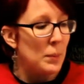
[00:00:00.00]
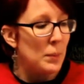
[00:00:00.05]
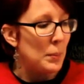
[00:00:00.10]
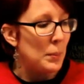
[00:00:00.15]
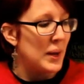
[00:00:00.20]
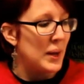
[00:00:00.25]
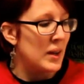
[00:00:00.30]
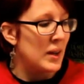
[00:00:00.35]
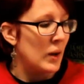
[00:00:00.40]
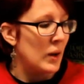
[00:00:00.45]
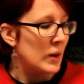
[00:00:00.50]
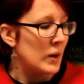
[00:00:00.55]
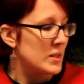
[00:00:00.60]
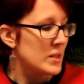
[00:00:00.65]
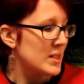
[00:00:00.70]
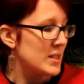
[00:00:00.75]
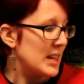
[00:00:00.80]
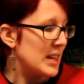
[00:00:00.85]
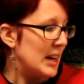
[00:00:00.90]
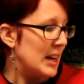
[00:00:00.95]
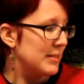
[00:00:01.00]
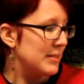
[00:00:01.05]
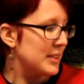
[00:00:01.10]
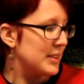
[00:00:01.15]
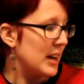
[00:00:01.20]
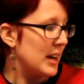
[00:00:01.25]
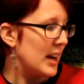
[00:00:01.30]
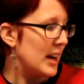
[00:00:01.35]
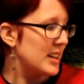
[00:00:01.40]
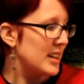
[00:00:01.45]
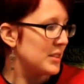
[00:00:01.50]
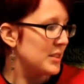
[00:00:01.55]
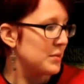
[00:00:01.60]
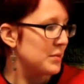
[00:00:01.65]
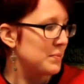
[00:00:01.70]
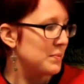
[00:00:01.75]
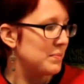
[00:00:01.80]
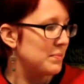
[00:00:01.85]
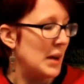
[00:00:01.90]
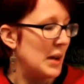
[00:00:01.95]
because
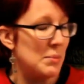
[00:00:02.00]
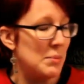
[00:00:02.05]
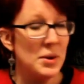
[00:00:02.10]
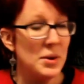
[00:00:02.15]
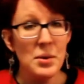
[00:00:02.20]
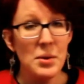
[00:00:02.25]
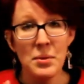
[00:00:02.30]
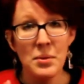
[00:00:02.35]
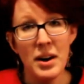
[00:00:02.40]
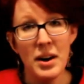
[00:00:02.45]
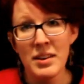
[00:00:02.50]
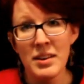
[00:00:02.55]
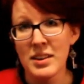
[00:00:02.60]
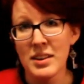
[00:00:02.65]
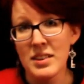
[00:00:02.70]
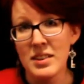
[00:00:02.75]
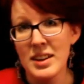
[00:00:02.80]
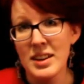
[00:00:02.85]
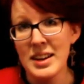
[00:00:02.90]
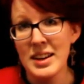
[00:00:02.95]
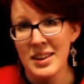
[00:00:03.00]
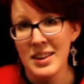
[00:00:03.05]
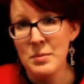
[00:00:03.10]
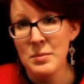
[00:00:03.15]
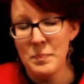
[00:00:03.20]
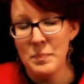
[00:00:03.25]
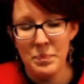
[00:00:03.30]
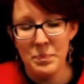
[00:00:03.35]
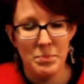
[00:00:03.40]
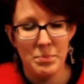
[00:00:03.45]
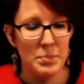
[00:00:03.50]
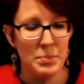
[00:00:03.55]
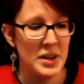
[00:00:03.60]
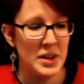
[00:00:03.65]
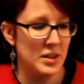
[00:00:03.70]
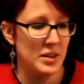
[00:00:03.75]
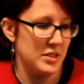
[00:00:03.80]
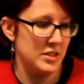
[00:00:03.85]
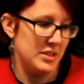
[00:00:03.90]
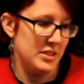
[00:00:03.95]
I'm not wearing Lolita
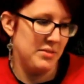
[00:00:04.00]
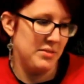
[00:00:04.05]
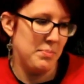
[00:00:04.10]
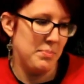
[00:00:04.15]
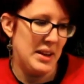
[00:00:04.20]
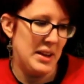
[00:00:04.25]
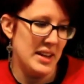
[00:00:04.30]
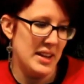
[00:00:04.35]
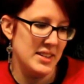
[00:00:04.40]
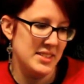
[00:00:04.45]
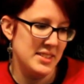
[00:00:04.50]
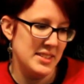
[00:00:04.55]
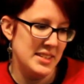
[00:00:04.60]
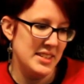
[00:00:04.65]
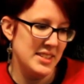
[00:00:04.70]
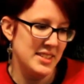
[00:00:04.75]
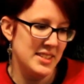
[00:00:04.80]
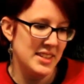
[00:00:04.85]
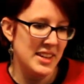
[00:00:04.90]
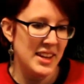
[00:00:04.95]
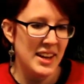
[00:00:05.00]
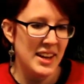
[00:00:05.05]
because I've packed it.